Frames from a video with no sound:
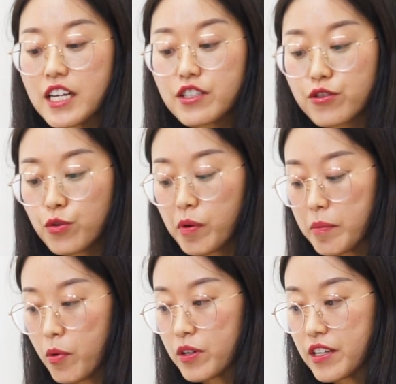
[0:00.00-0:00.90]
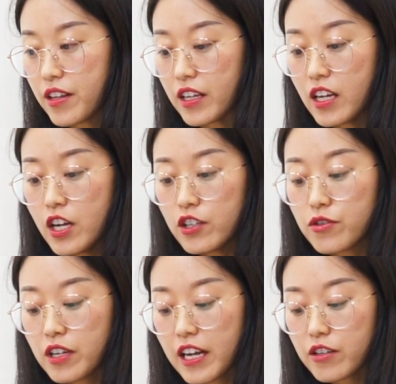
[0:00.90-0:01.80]
here is a super important thing.
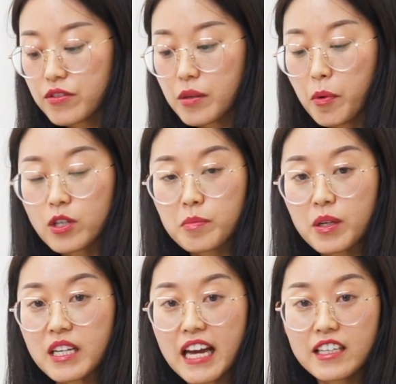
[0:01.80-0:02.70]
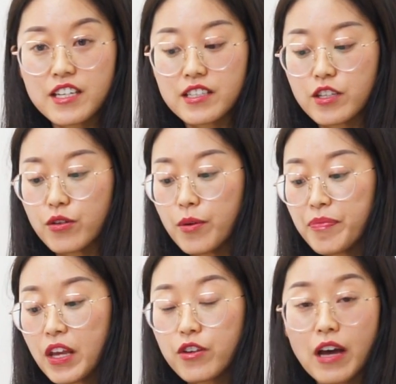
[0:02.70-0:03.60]
So you can use the possible connectors.
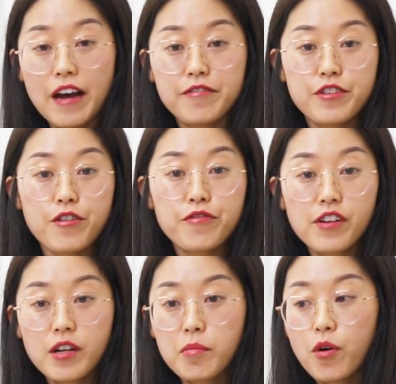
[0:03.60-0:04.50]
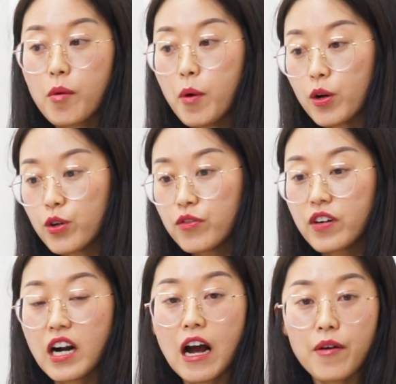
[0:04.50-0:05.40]
You have your furthermore,
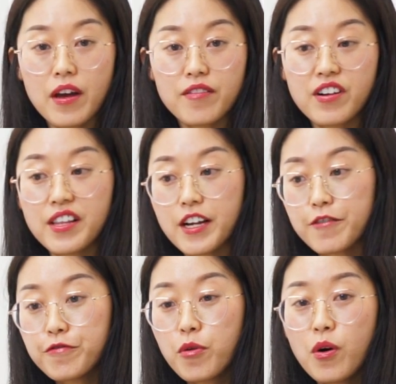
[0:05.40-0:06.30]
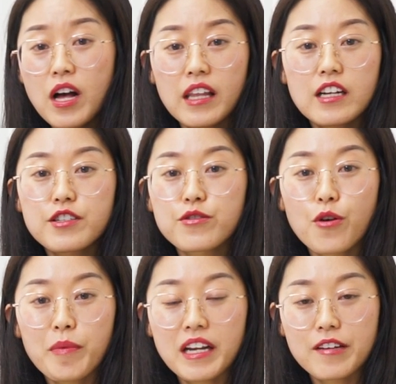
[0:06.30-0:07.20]
moreover, however, therefore. There are
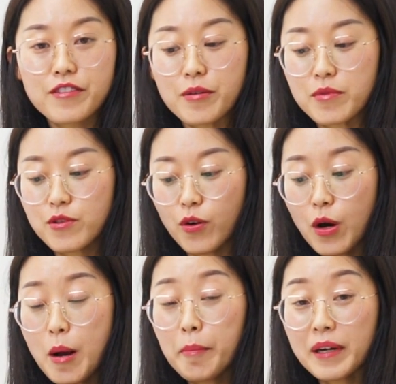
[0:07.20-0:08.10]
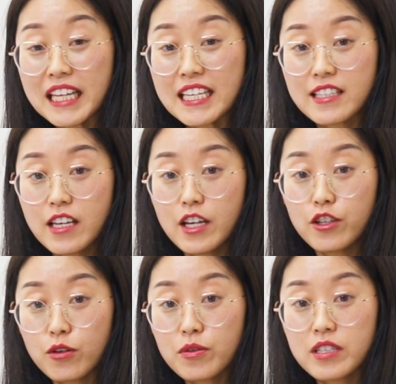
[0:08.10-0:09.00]
so many of them, so please
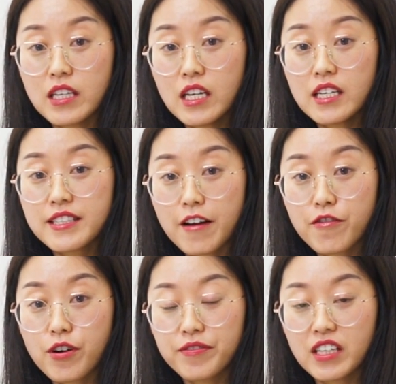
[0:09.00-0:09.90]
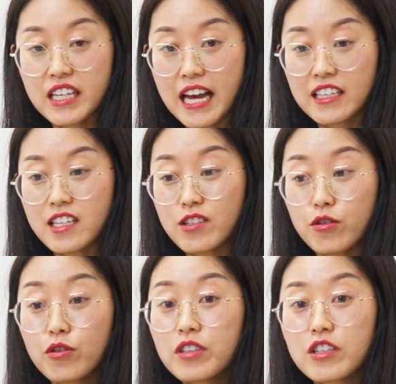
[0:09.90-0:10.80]
use several of the
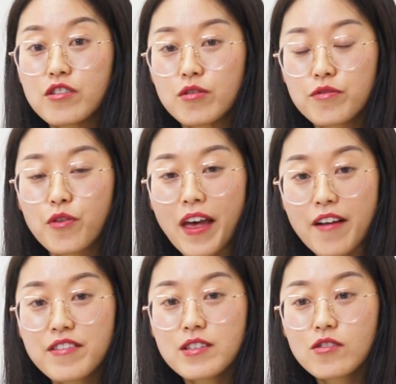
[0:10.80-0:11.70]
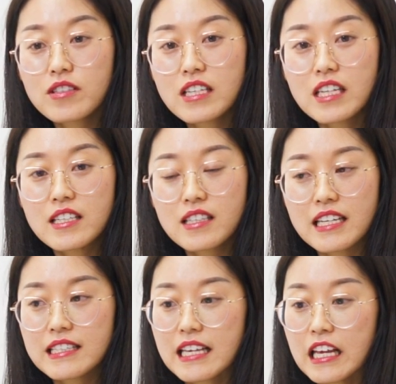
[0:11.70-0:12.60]
connectors. You don't need to use for every single
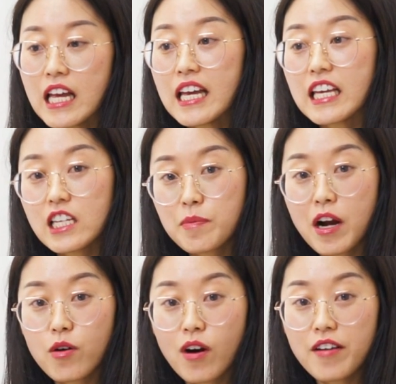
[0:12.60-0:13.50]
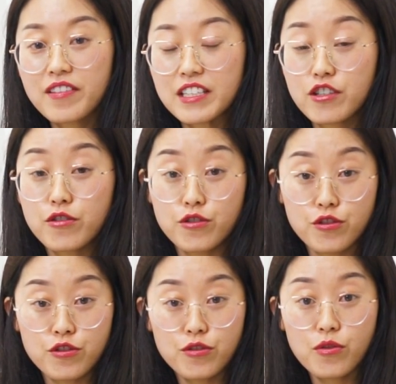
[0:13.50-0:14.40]
sentence. Let's say each paragraph, let's
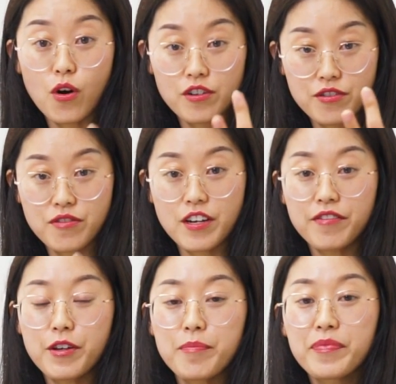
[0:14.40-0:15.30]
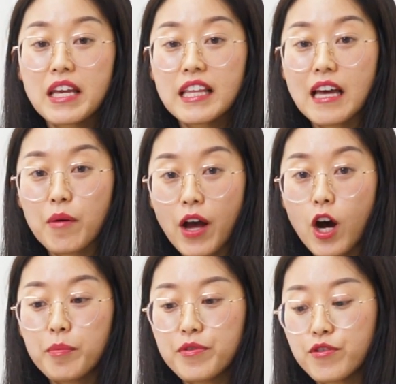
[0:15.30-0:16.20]
use 2 or 3 of them. That
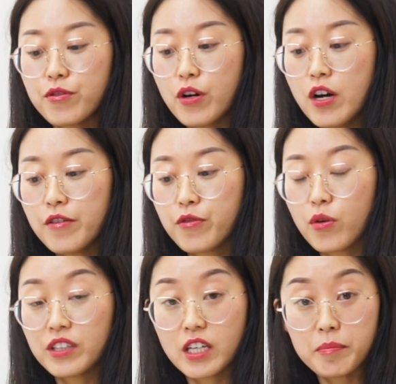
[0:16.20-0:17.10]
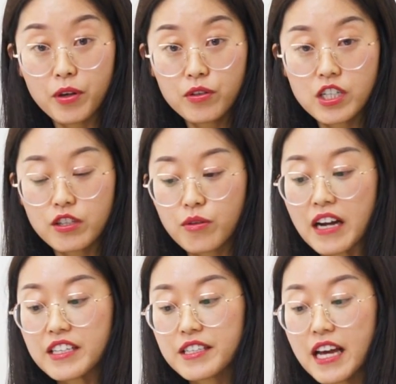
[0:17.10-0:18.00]
will help you for the computer
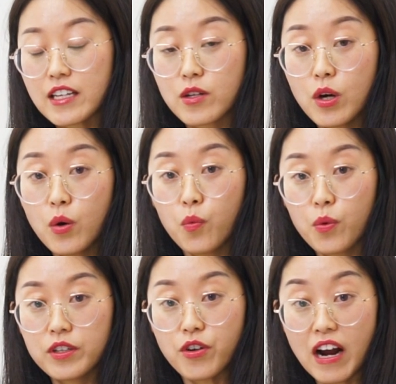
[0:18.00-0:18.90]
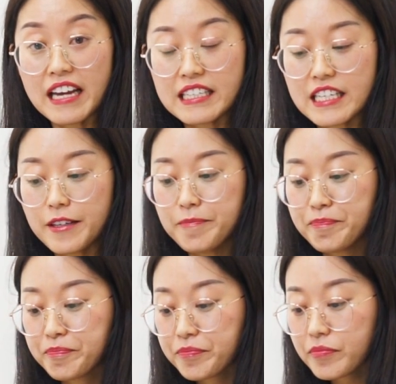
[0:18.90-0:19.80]
to understand your idea.